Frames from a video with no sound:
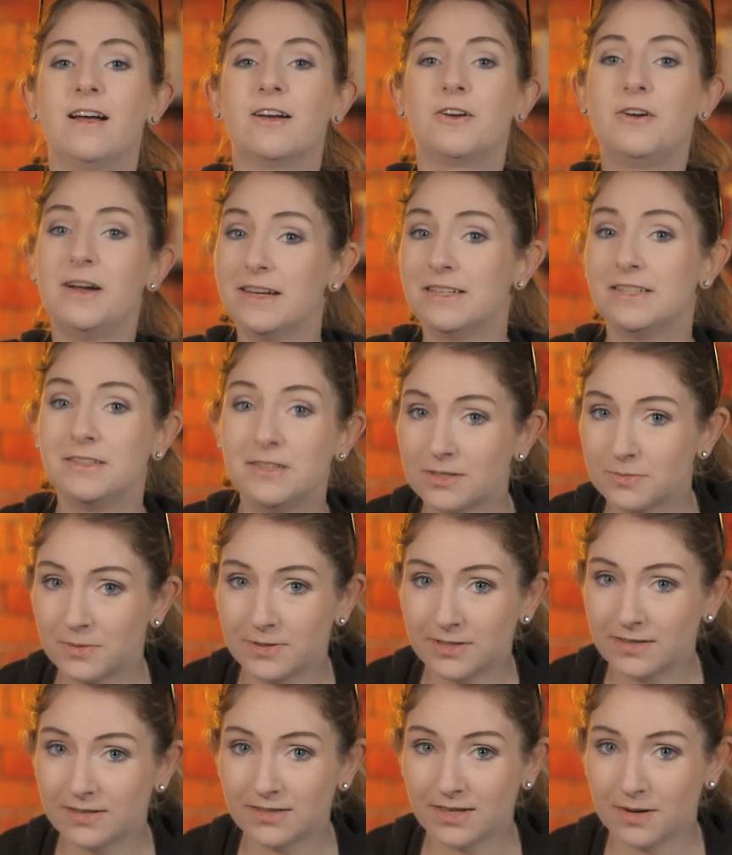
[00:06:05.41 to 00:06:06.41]
Granted, this
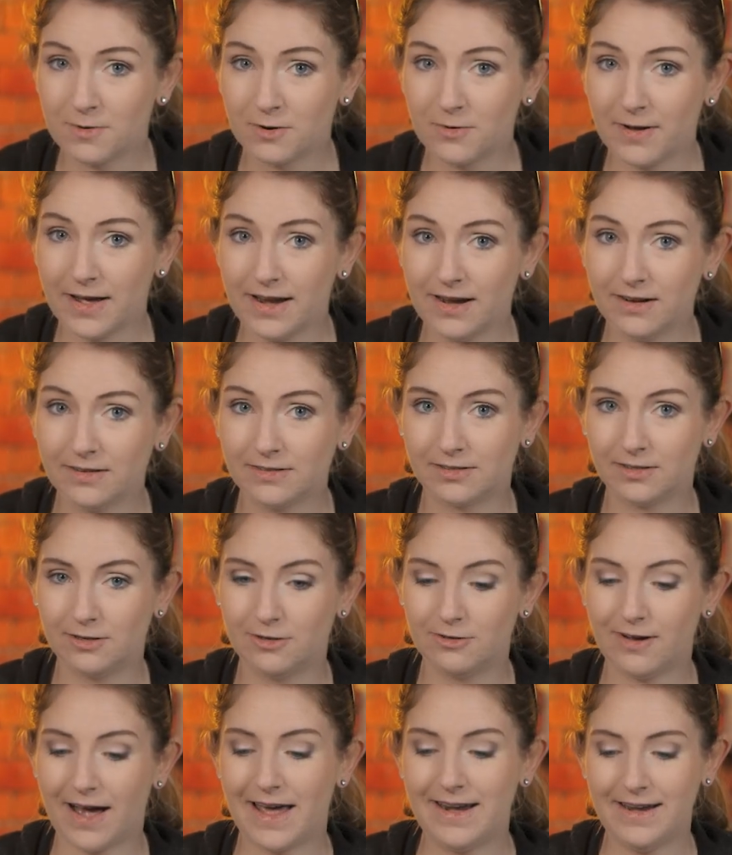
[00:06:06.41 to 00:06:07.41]
was a summer wedding,
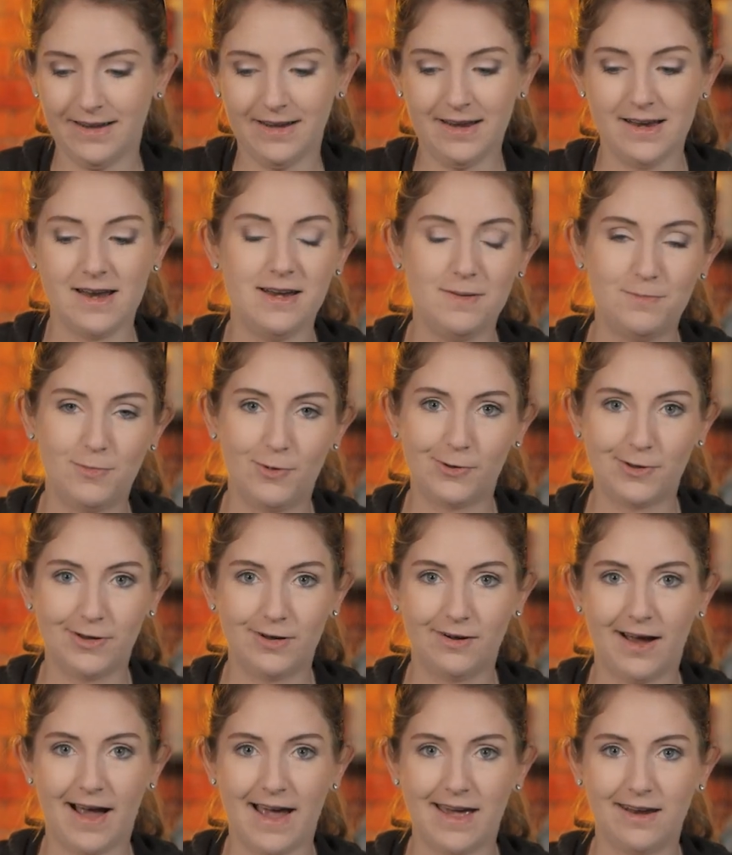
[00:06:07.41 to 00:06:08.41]
so I didn't need any
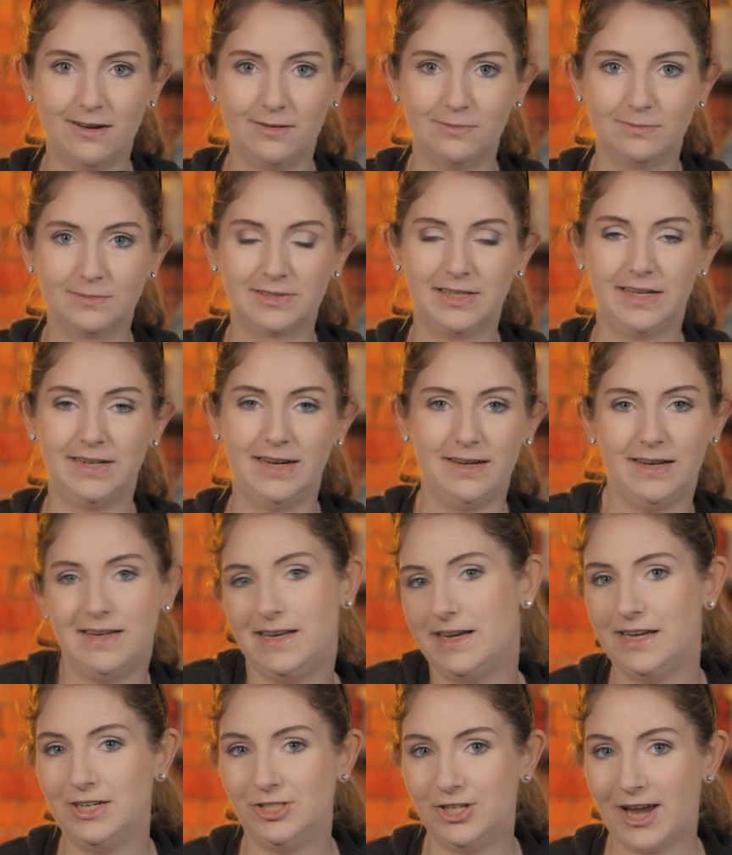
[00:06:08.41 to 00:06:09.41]
bulkier items. I didn't
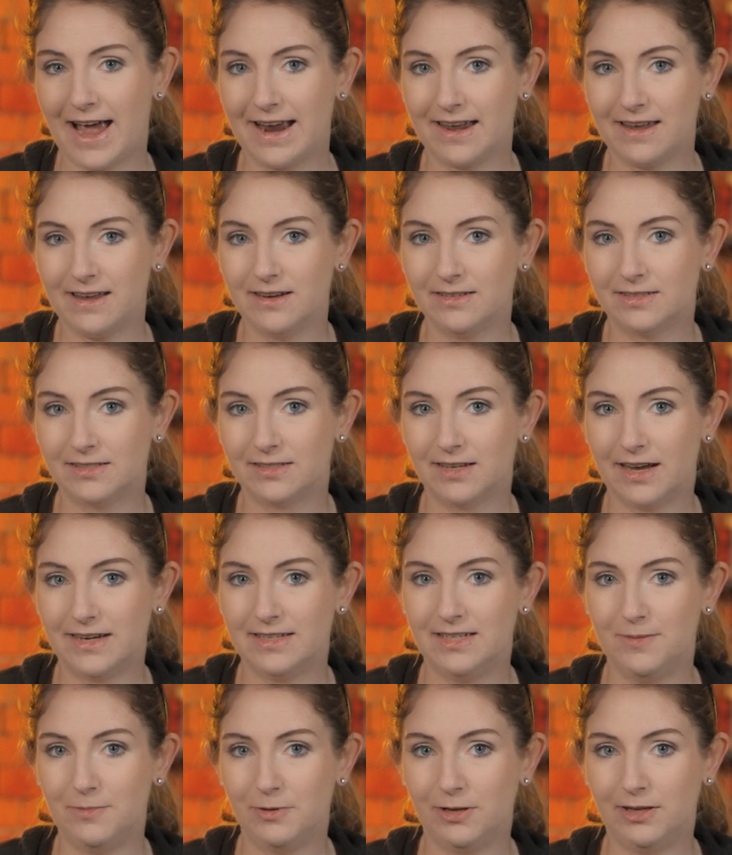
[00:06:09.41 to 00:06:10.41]
need any jackets. I
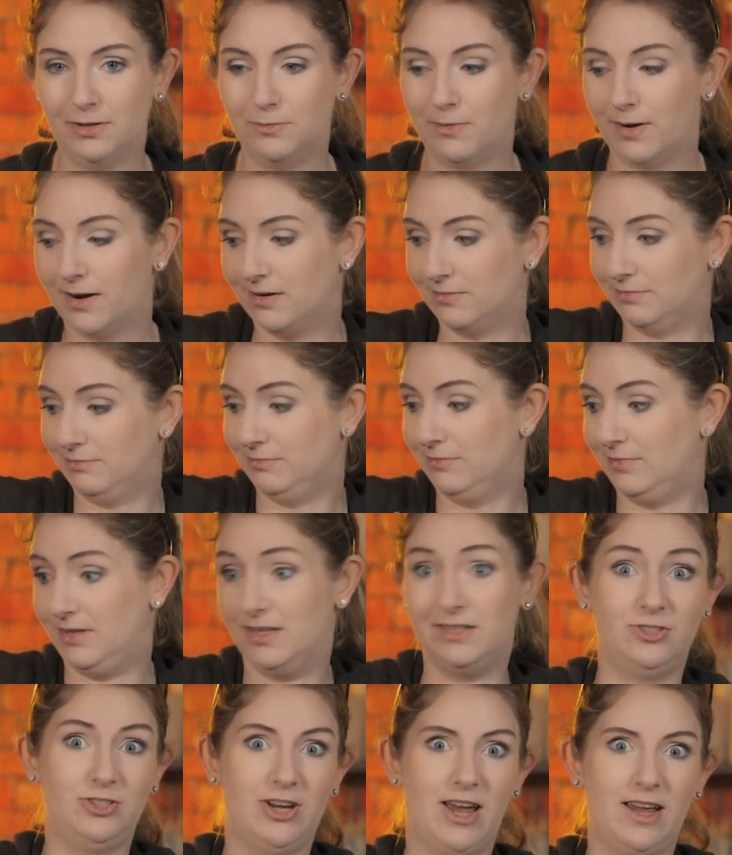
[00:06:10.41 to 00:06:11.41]
typically wear
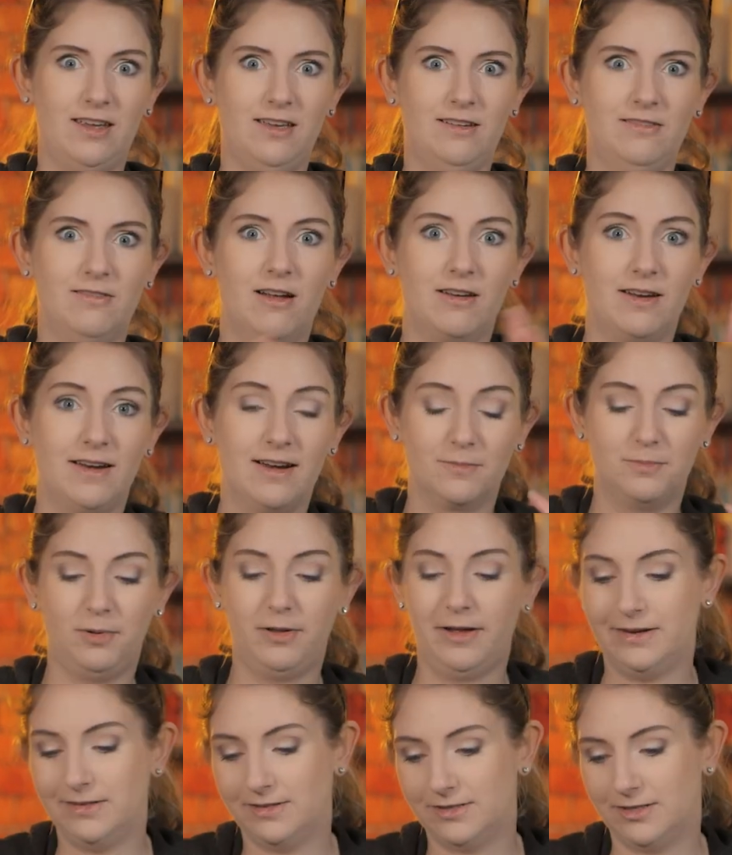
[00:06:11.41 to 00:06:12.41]
this jacket on an
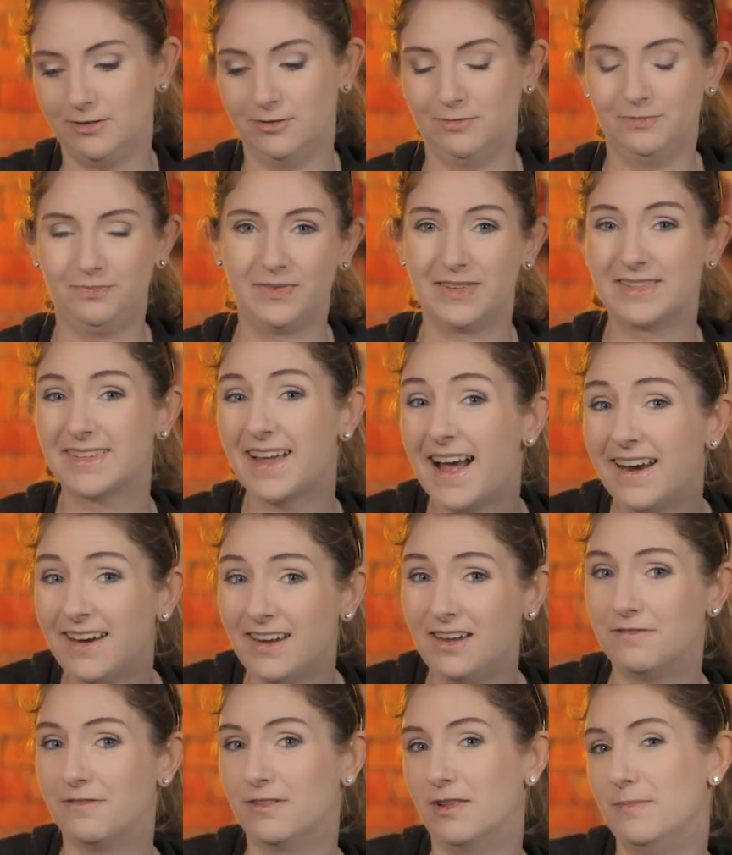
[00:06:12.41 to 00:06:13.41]
airplane, so that's kind
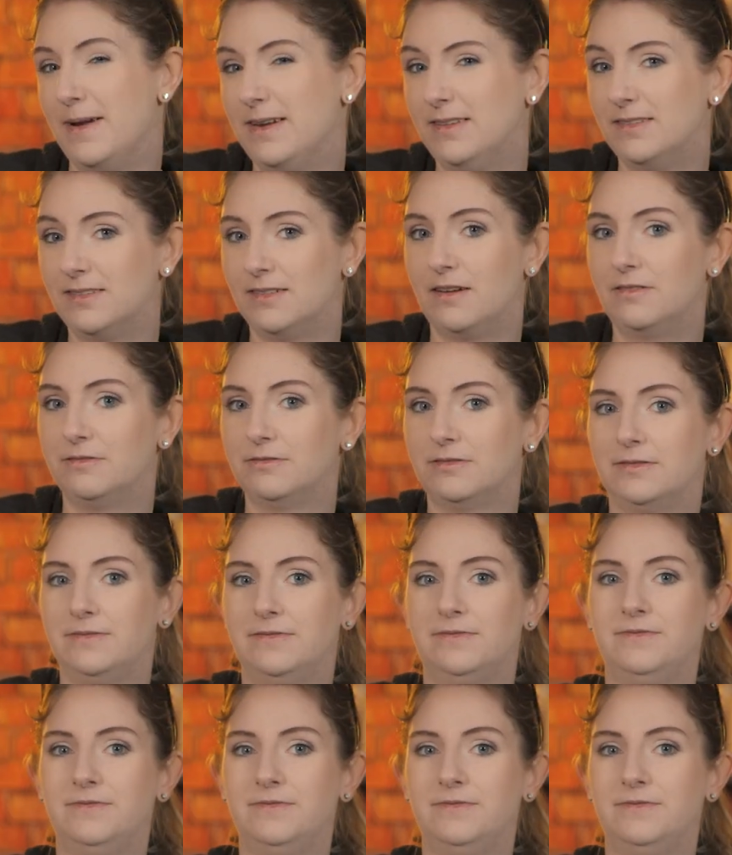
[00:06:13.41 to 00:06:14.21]
of it for the main stuff.